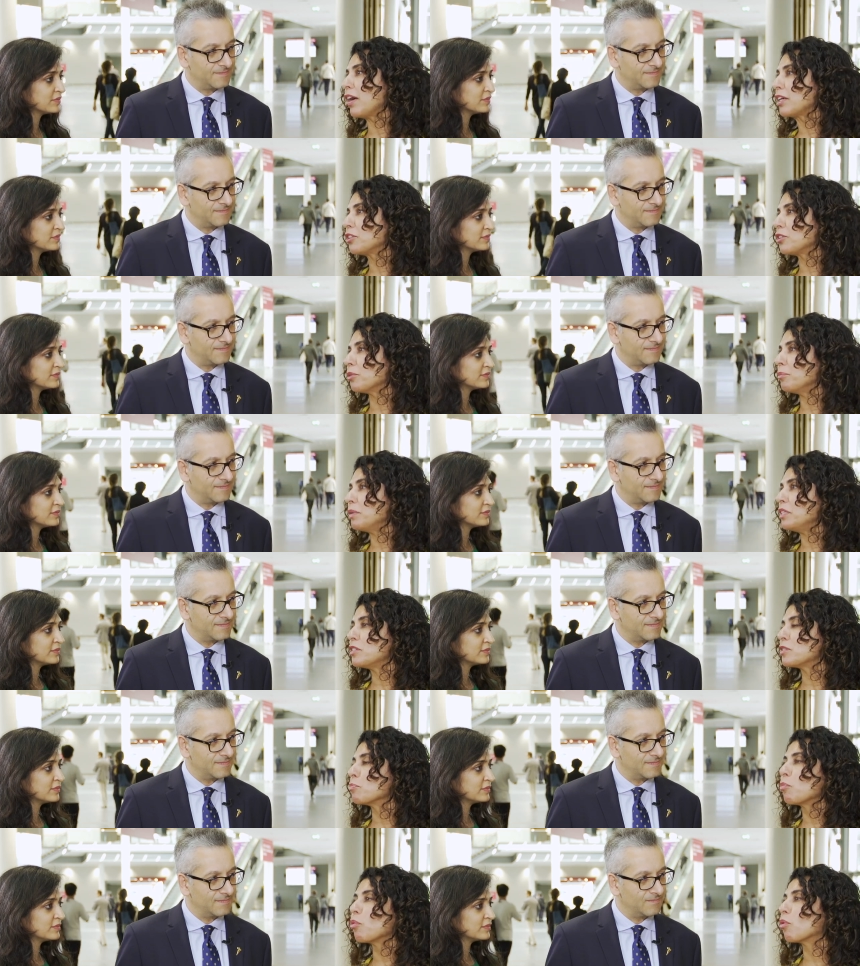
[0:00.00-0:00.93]
Speaker 1: factor
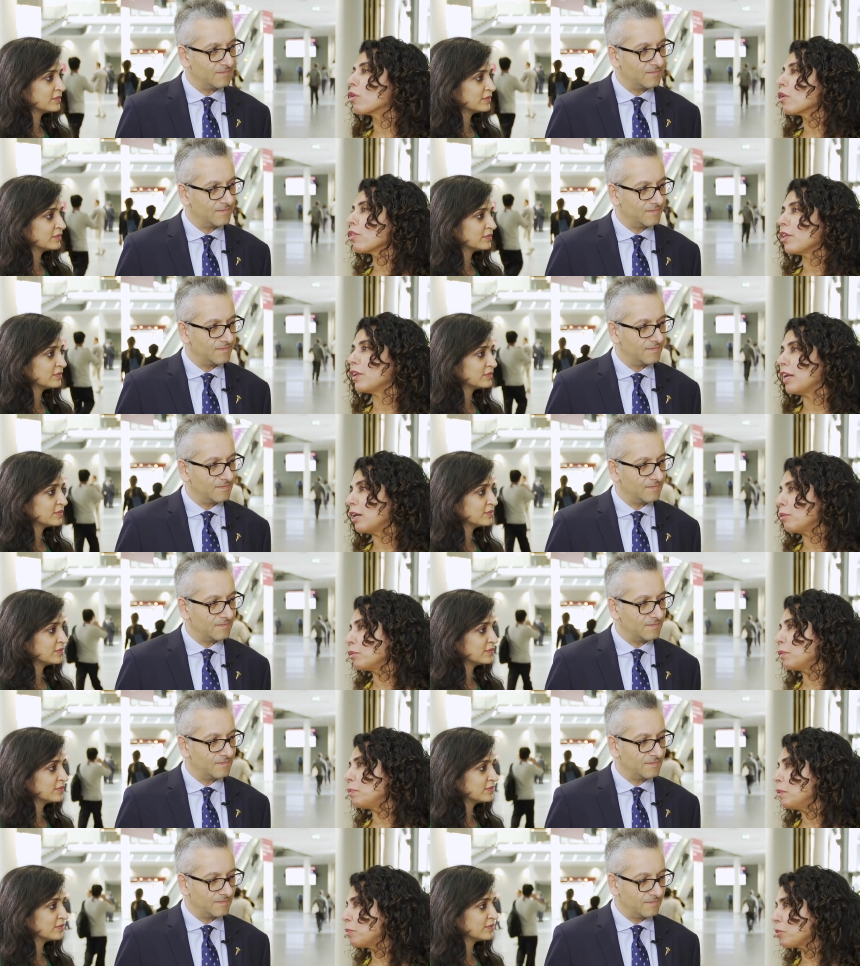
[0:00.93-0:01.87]
means more than how
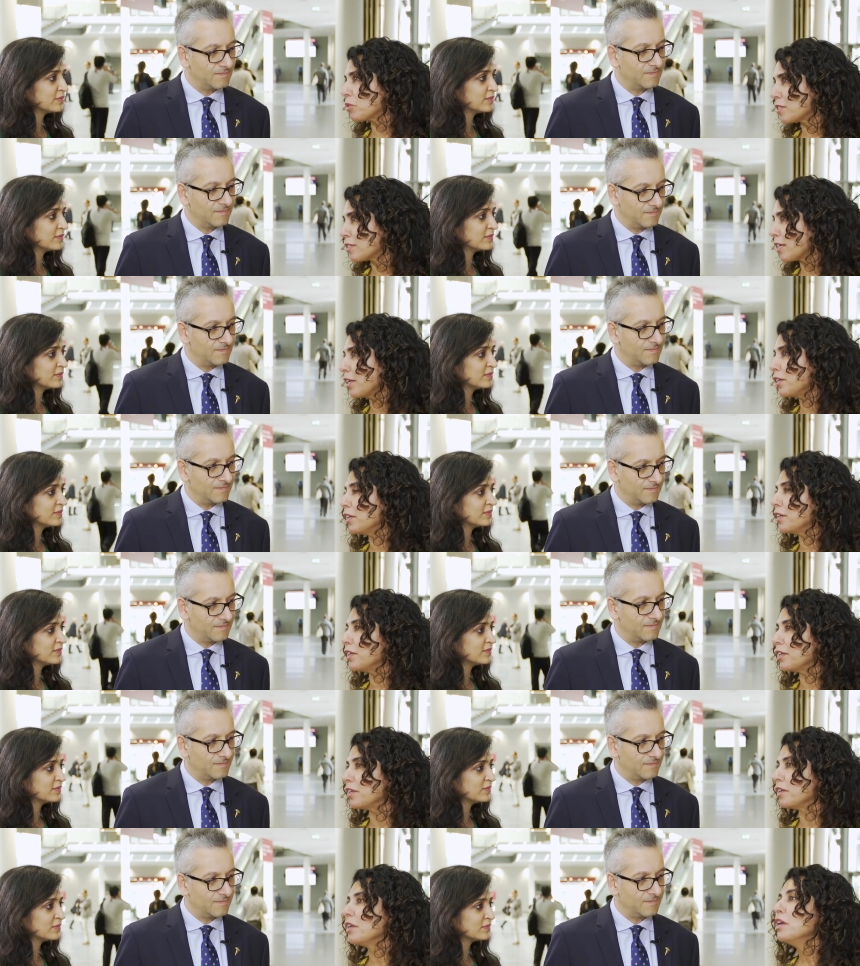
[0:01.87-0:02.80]
many people cited
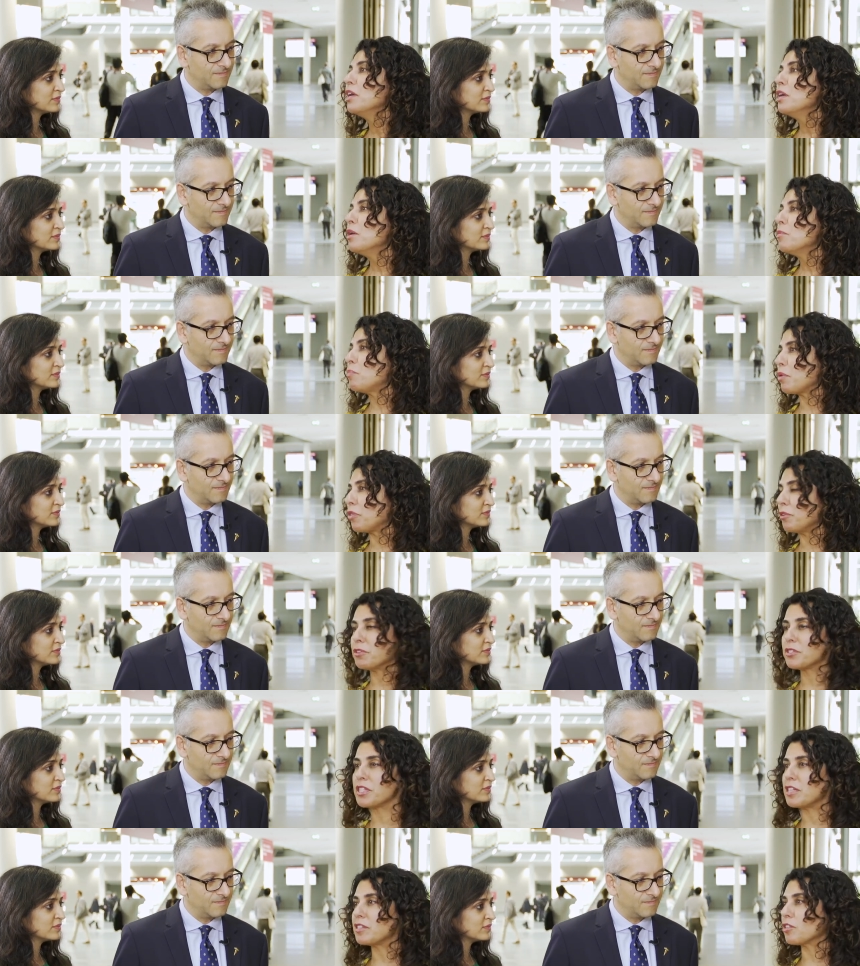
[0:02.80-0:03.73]
it, but
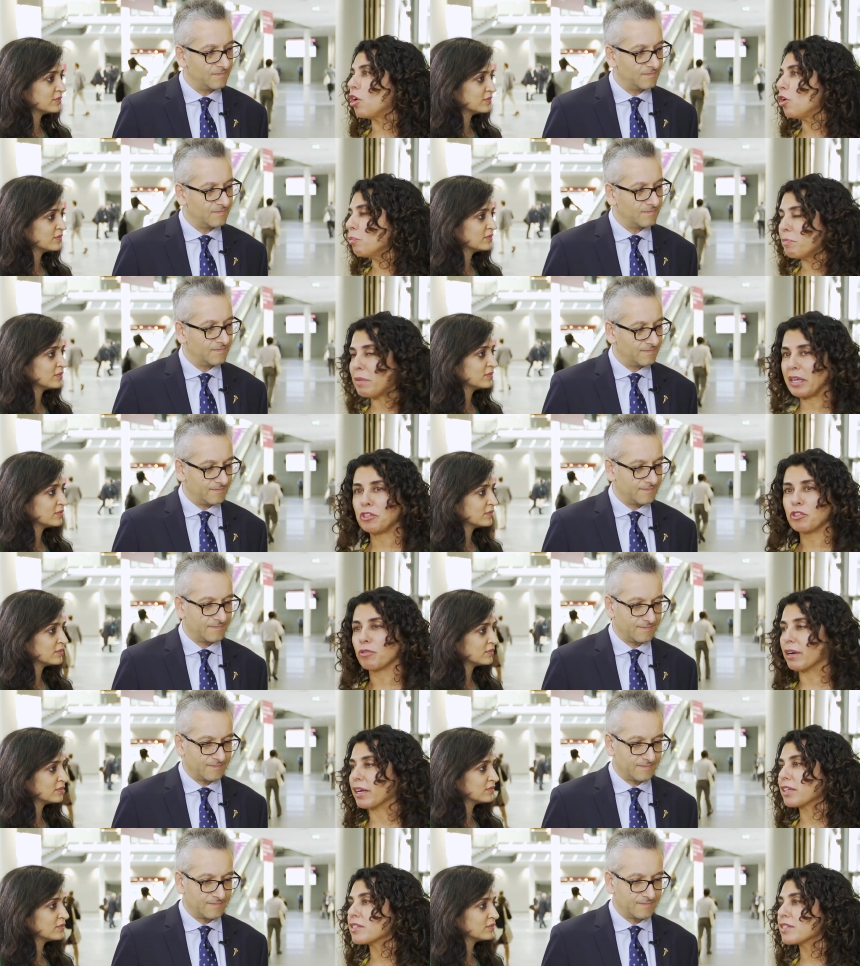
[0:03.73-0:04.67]
there's these alt
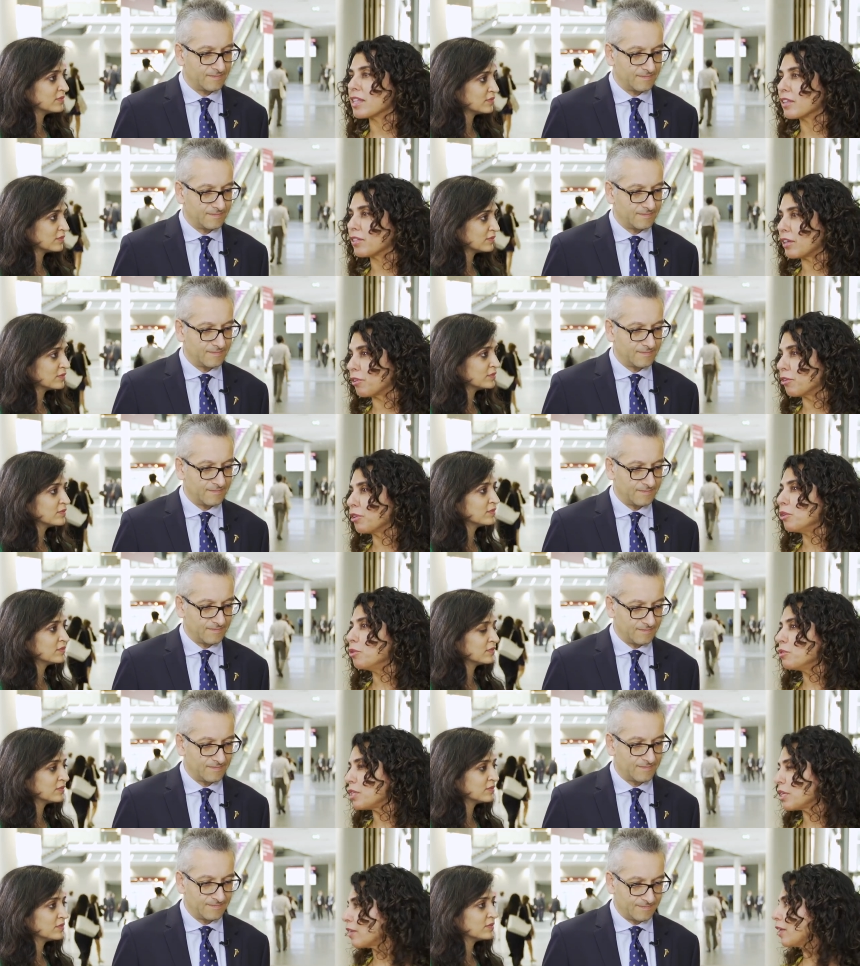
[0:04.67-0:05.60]
metrics that they are
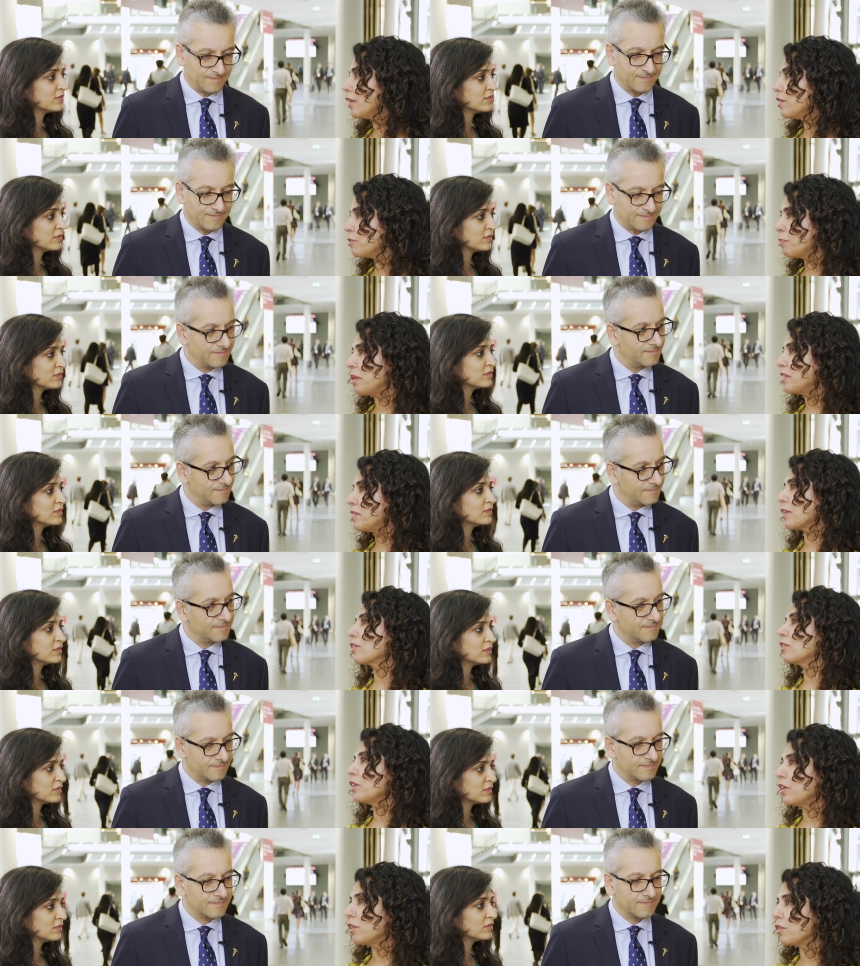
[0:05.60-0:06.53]
using, that is
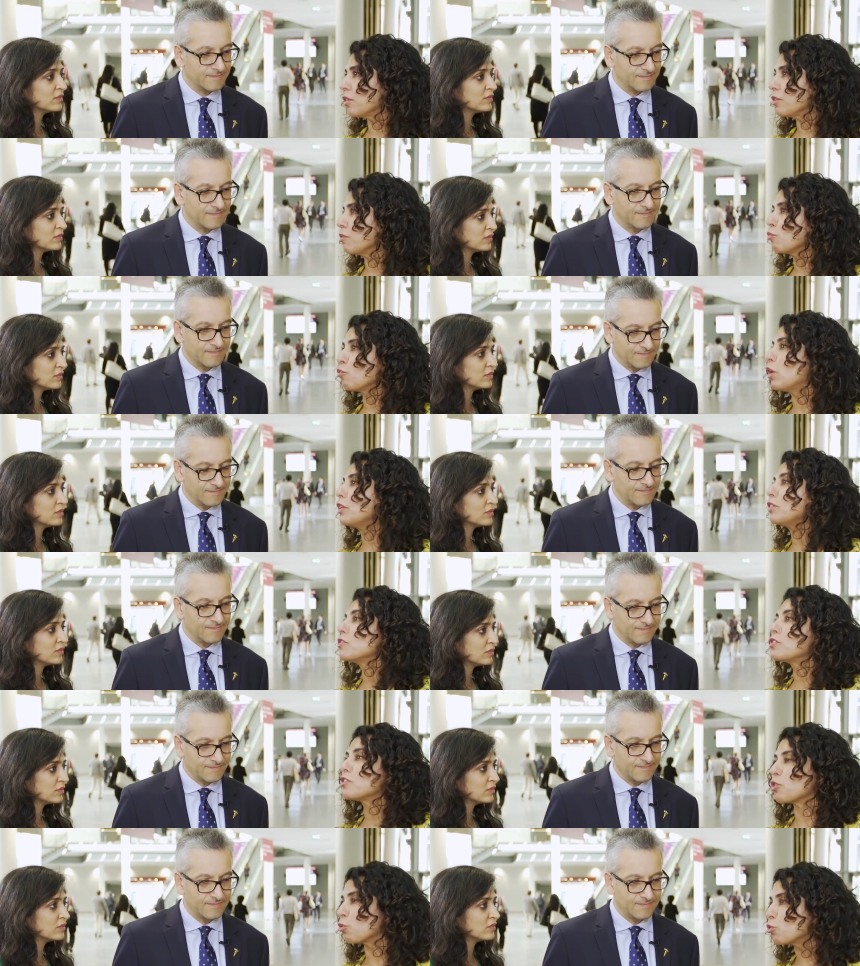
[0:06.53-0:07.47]
basically what
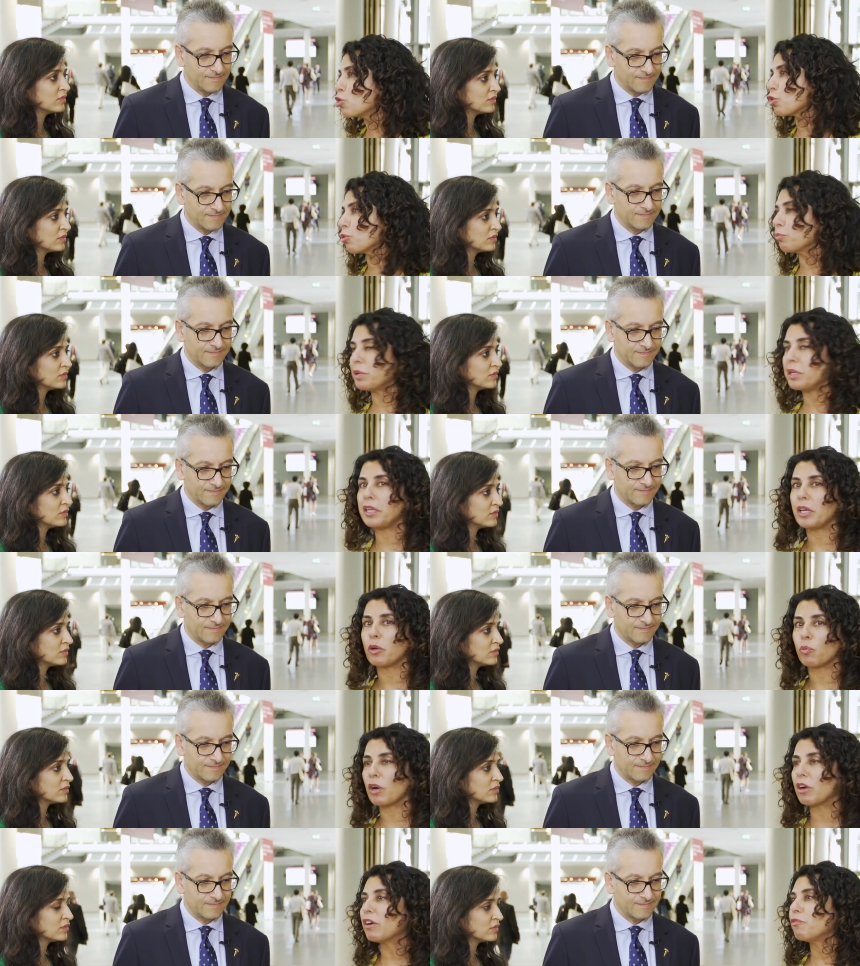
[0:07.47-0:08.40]
social media,
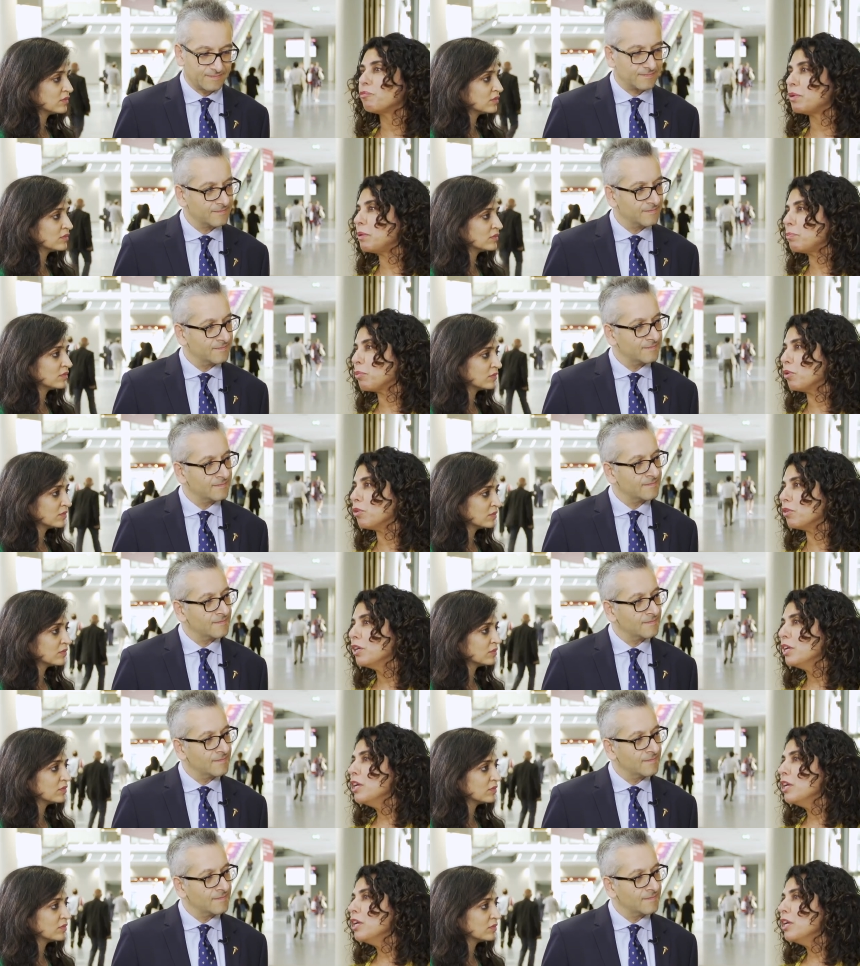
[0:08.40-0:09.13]
where have people